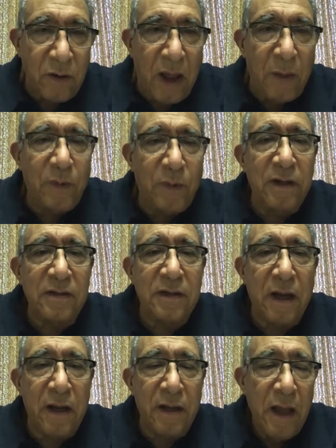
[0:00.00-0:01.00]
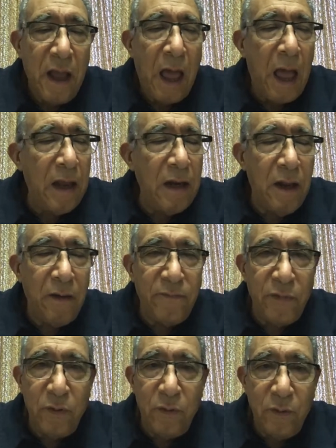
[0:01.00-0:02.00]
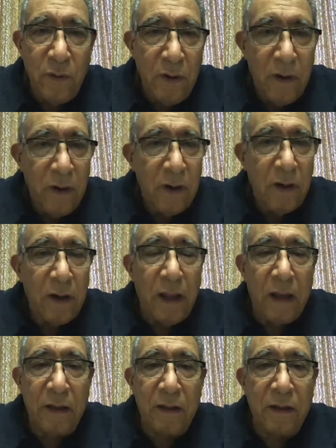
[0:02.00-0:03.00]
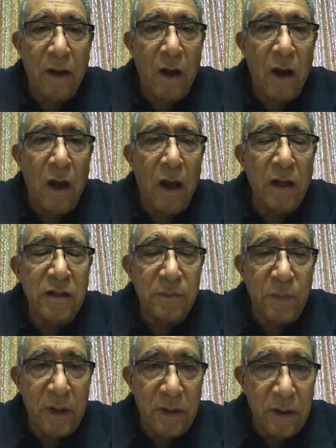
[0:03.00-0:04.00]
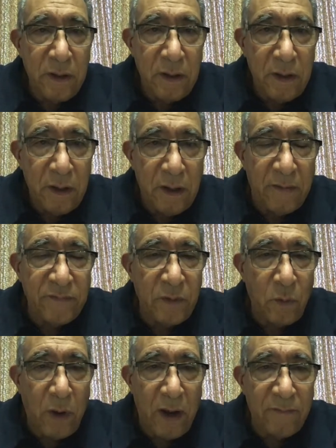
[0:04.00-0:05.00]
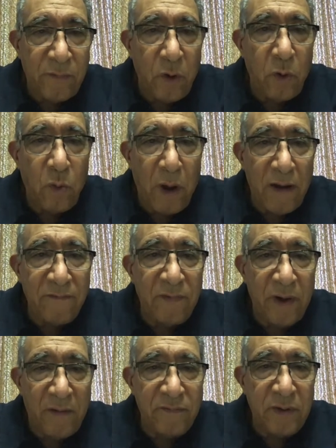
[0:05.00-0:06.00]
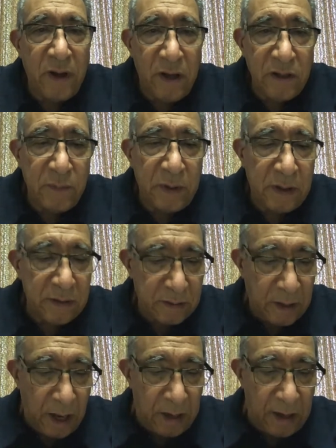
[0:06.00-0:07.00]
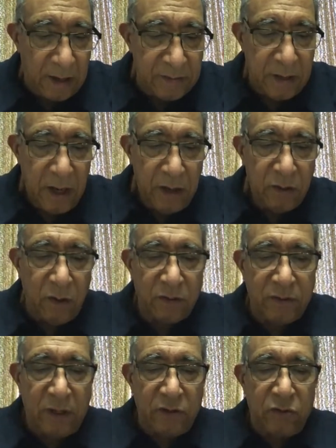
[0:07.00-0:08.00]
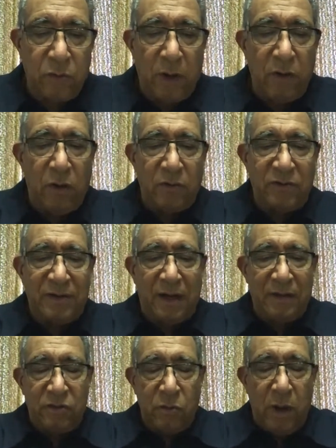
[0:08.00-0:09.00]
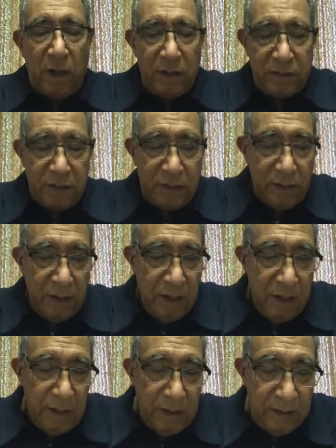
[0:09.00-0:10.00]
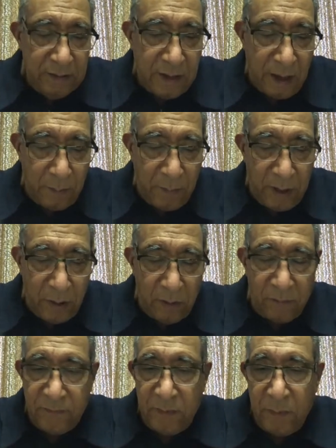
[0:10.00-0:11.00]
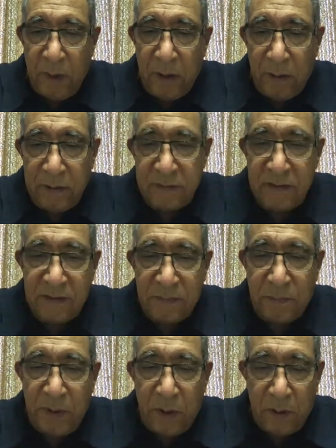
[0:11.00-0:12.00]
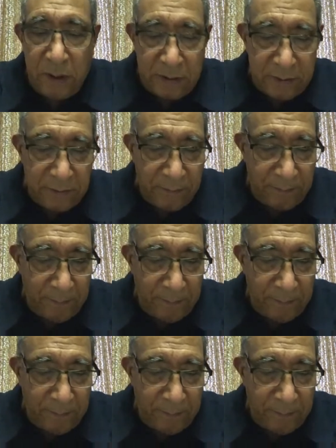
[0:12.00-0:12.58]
So I'm going to say, I love you like a husband loves a wife, or a wife loves a husband, because God has no sexuality. He's not male or female. He's a spirit.